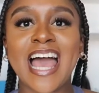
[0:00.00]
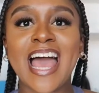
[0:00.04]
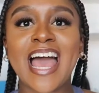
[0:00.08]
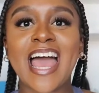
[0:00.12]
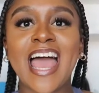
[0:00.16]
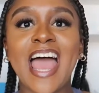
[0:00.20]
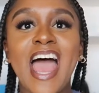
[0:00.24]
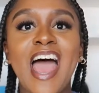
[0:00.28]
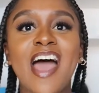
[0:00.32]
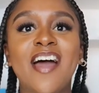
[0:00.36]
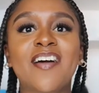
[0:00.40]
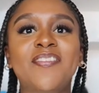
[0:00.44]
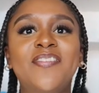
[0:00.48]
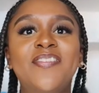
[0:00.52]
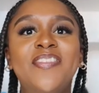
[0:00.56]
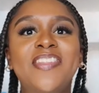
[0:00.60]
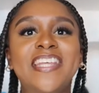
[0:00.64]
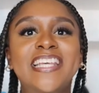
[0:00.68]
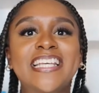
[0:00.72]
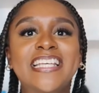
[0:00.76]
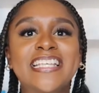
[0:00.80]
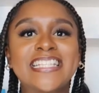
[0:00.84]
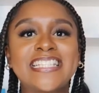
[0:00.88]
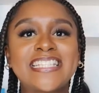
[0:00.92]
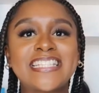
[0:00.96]
i have
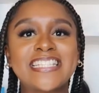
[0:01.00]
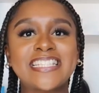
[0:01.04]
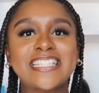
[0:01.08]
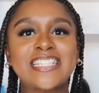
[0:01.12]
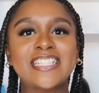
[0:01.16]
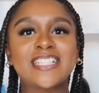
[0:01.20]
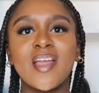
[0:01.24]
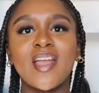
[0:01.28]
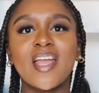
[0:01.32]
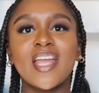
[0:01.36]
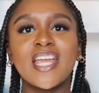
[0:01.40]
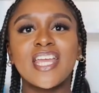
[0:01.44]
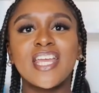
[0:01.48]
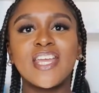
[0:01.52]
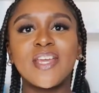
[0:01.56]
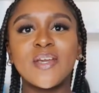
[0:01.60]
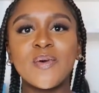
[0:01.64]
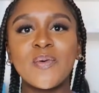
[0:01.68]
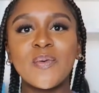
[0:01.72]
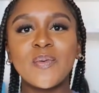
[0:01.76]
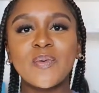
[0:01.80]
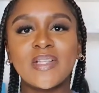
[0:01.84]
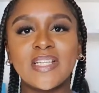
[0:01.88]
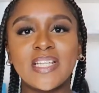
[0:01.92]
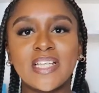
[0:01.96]
this
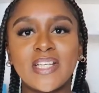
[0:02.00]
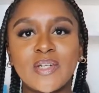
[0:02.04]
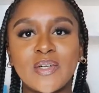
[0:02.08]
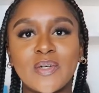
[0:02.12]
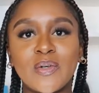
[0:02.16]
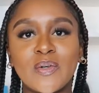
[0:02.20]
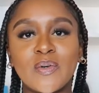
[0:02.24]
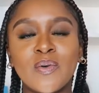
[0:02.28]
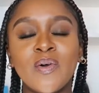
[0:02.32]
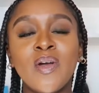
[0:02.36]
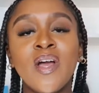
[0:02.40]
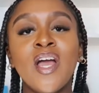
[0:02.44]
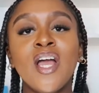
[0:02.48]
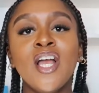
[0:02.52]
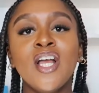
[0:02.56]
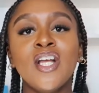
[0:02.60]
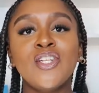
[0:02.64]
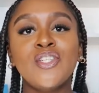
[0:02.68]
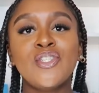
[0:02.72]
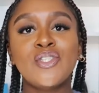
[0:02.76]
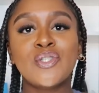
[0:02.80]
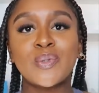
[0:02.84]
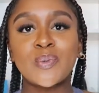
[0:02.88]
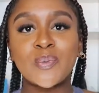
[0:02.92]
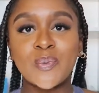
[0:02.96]
cute little
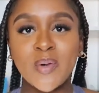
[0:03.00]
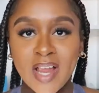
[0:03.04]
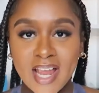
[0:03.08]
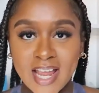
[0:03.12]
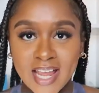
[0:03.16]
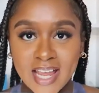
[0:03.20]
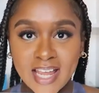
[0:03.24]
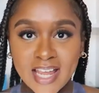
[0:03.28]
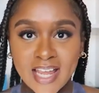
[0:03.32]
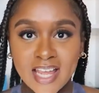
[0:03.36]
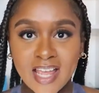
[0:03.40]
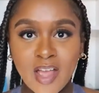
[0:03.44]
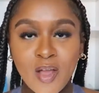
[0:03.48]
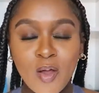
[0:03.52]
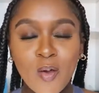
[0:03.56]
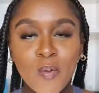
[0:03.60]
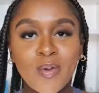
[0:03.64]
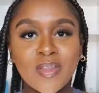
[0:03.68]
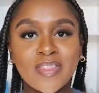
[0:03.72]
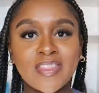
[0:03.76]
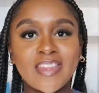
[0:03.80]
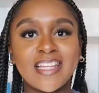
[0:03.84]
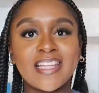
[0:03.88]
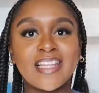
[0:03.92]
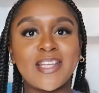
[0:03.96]
tray
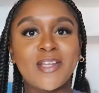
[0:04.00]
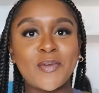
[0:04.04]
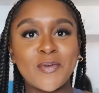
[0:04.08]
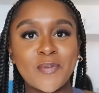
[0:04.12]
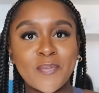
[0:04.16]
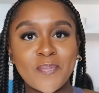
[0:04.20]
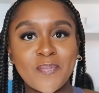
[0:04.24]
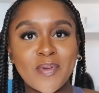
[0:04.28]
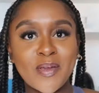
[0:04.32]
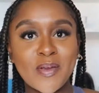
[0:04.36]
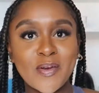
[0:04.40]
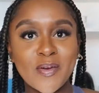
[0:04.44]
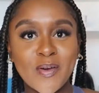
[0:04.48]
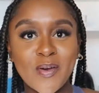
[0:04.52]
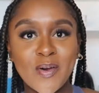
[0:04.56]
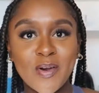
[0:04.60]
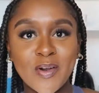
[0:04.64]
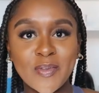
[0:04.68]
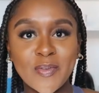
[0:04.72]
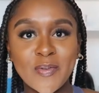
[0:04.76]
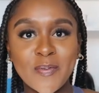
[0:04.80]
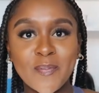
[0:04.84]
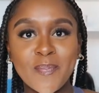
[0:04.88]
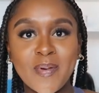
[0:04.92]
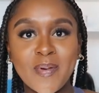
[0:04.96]
with the little mirror on the